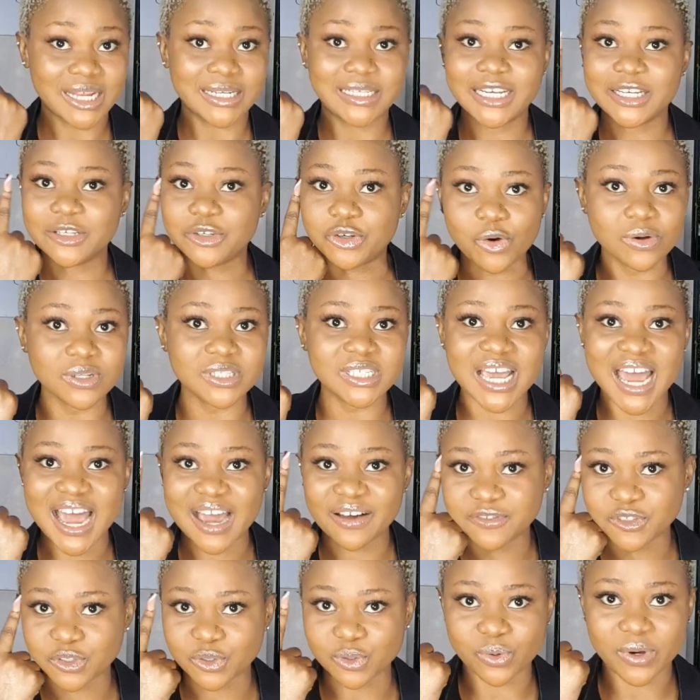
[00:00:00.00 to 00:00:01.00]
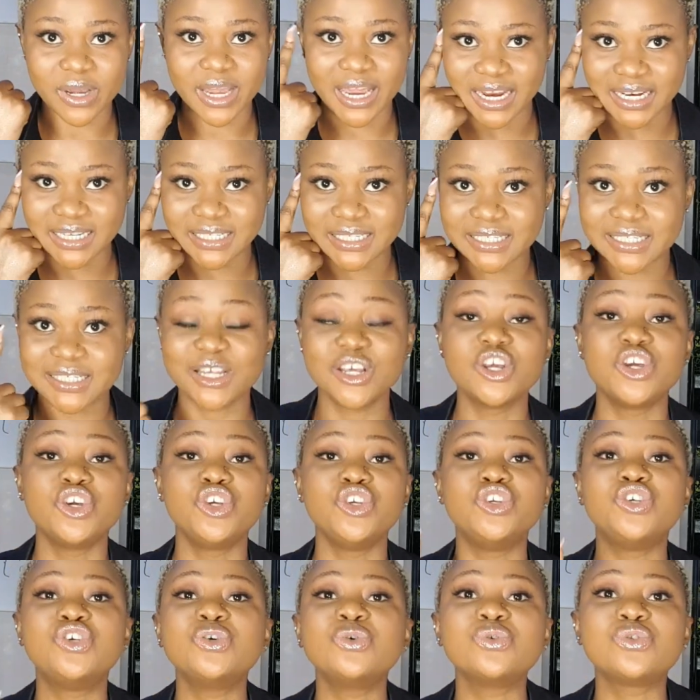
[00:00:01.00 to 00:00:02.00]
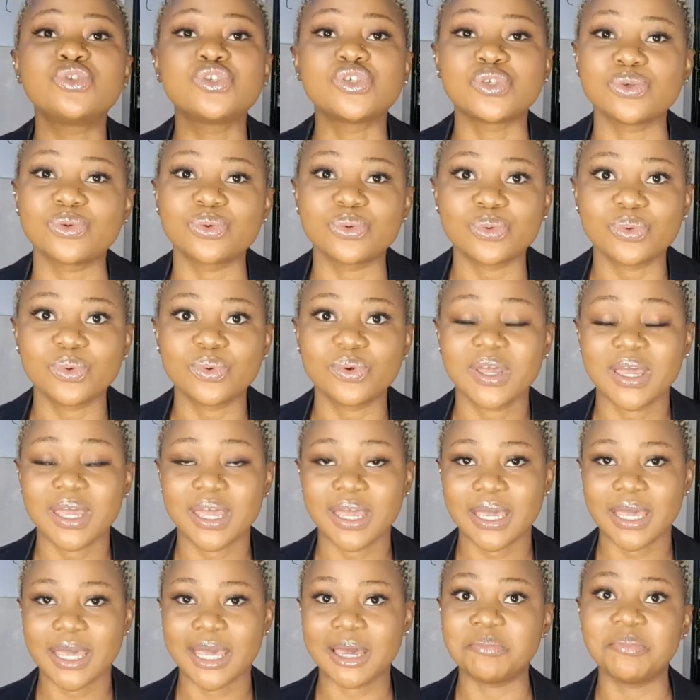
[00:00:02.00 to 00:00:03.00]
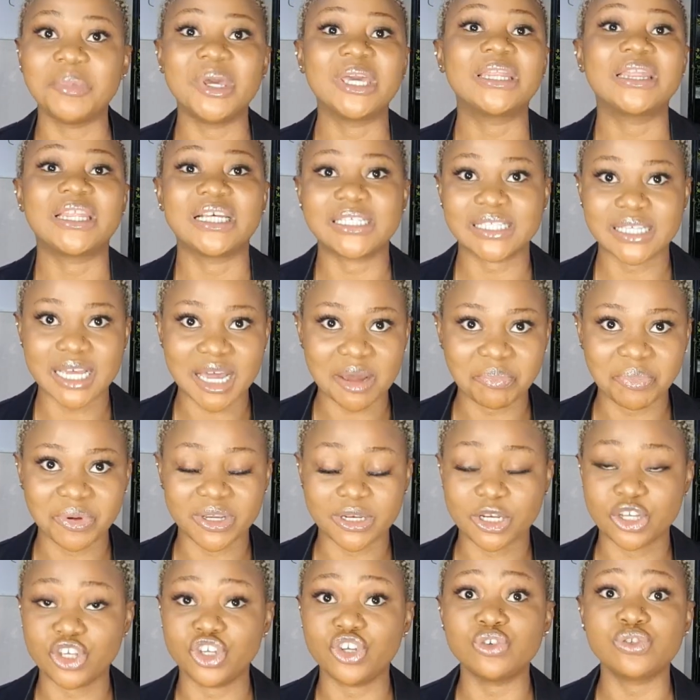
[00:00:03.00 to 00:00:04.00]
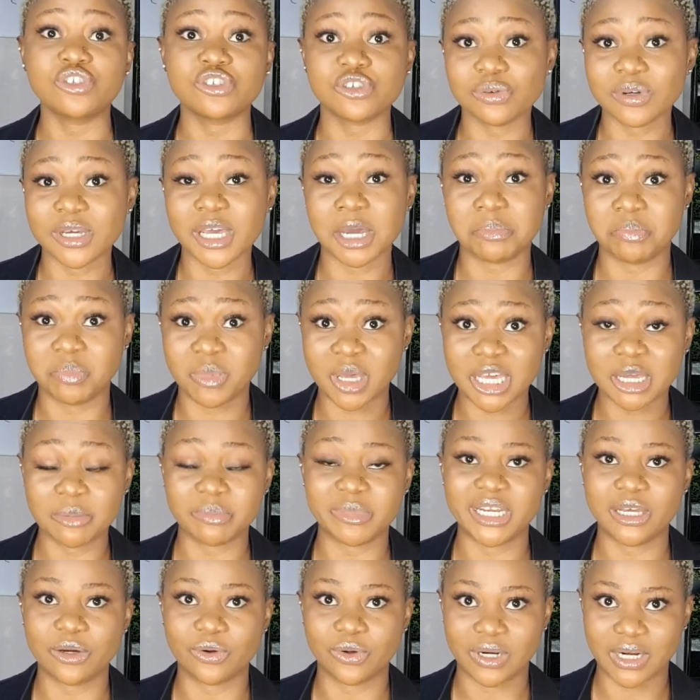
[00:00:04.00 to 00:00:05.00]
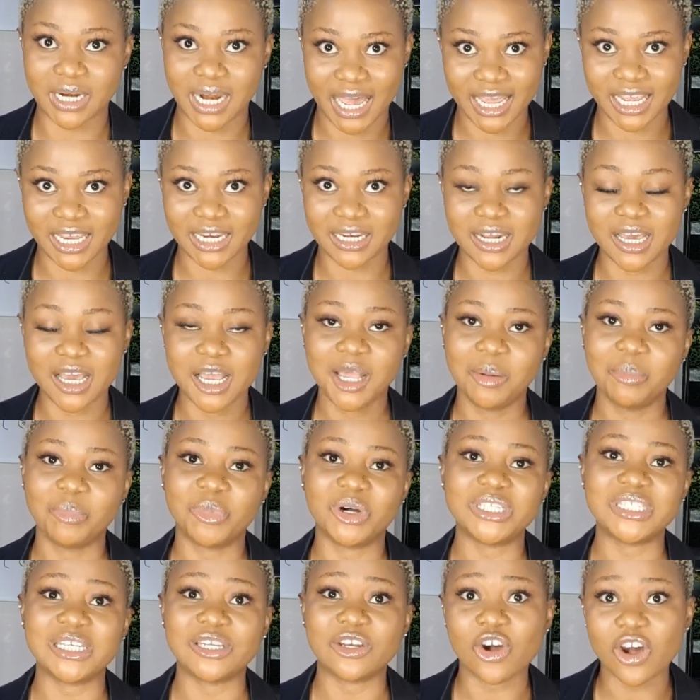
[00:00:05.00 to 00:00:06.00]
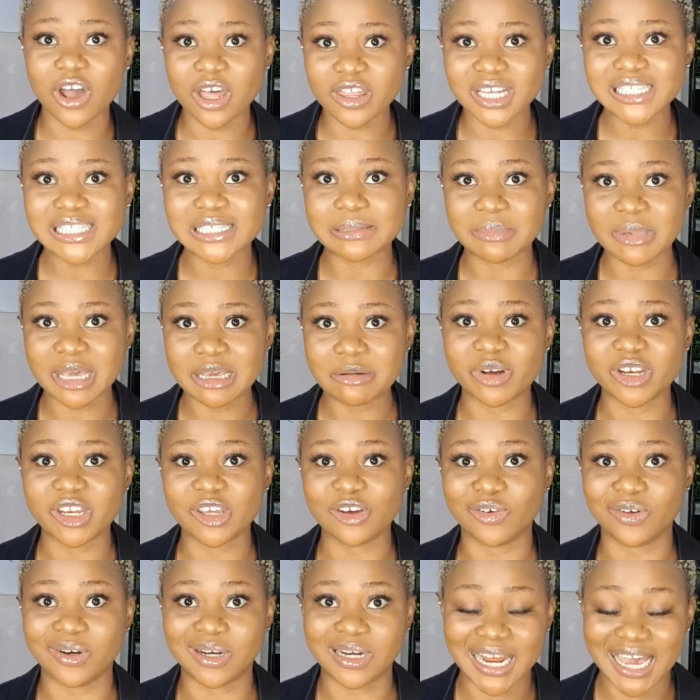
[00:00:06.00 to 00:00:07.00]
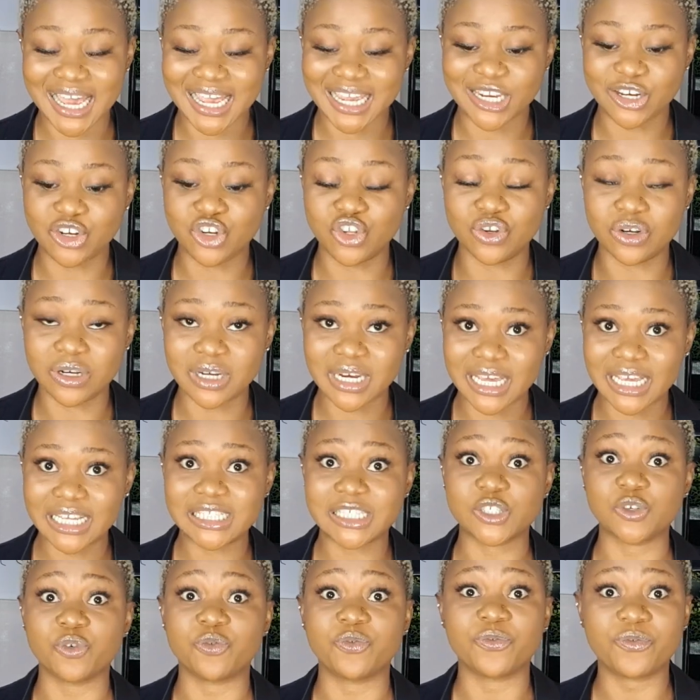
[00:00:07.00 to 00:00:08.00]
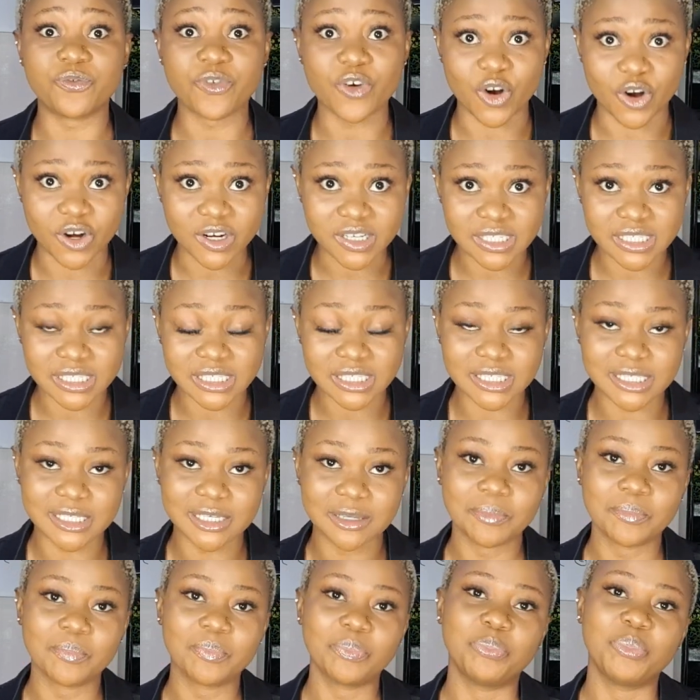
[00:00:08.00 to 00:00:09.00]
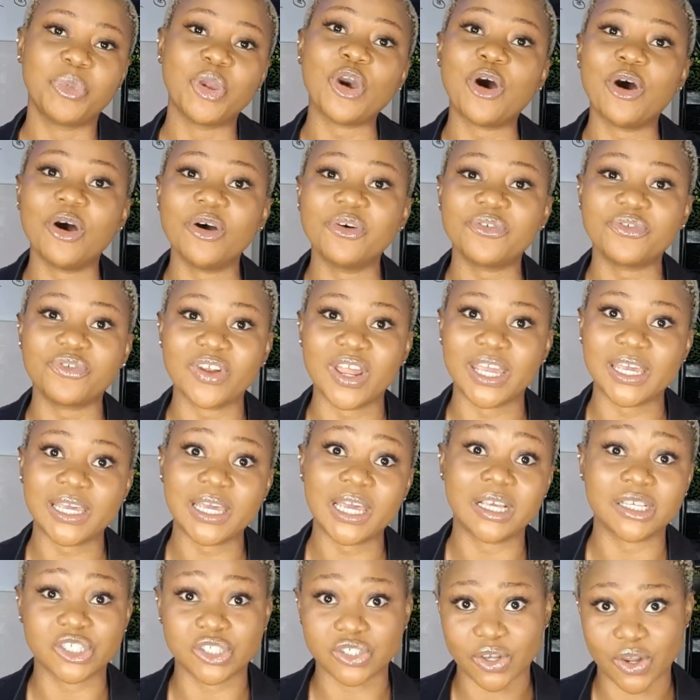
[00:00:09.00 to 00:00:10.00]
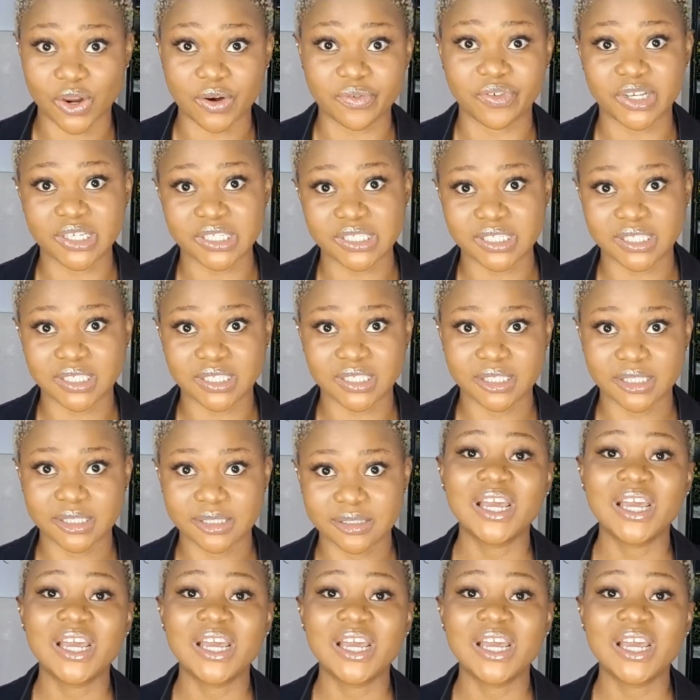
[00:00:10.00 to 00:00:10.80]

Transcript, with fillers: They don't have two heads. You too can make this happen. You too can make money online. But in order to make money online, you need to first be offering a service.